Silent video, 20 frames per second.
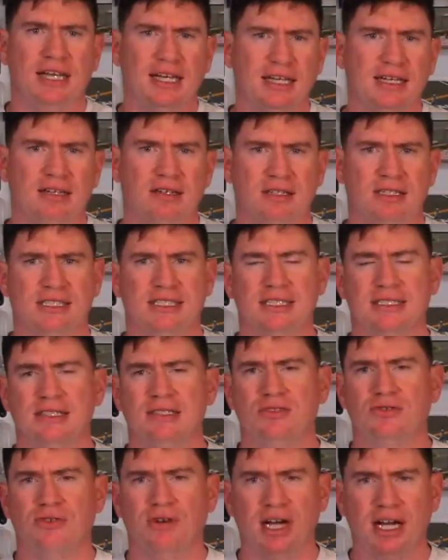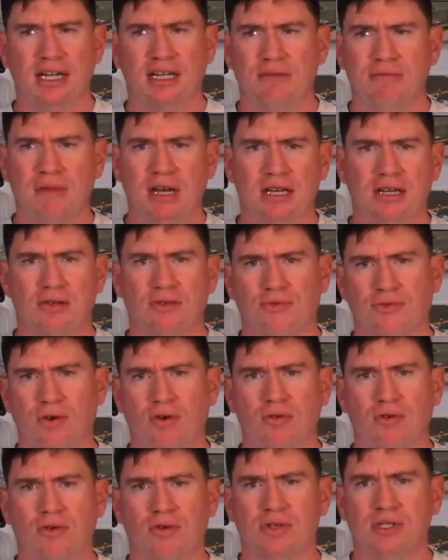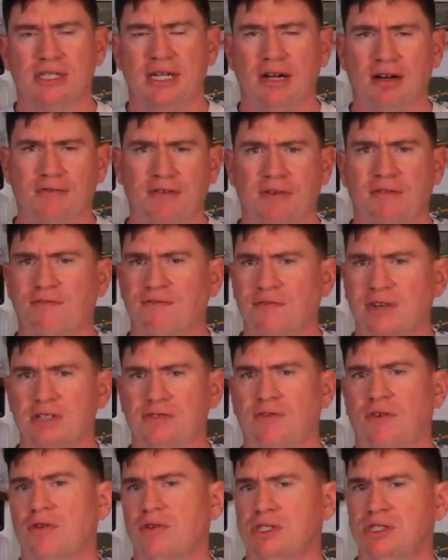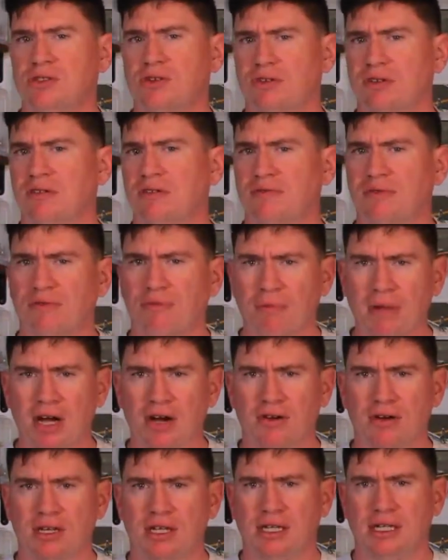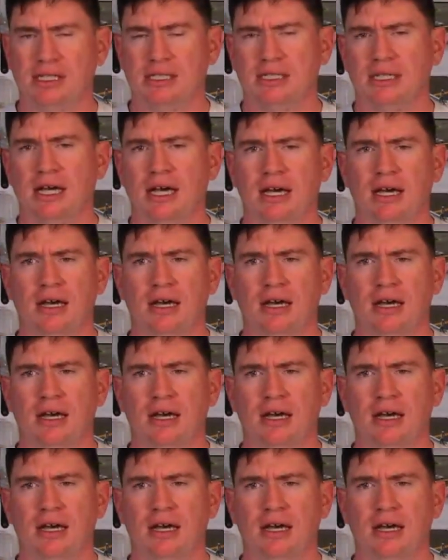taking an existing track and making a road course out of it as far as Circuit of the Americas.